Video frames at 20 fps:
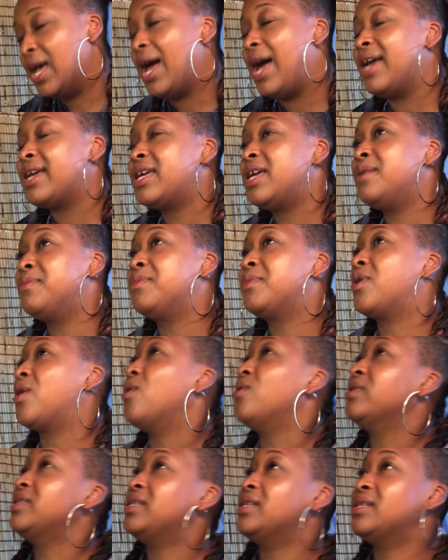I keep
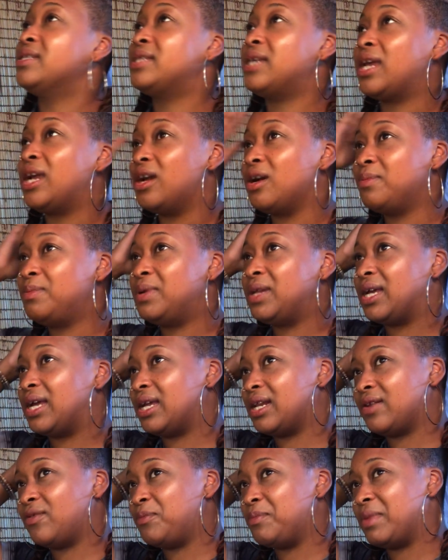going to this
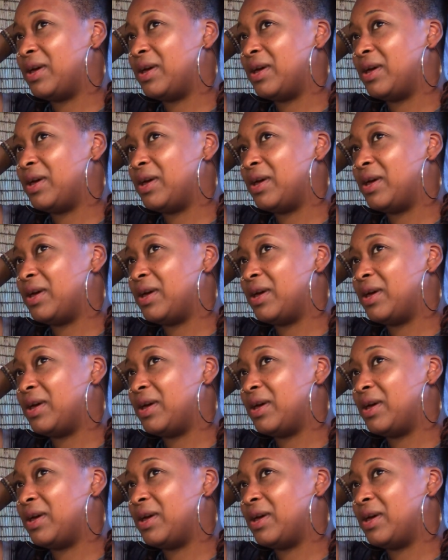airplane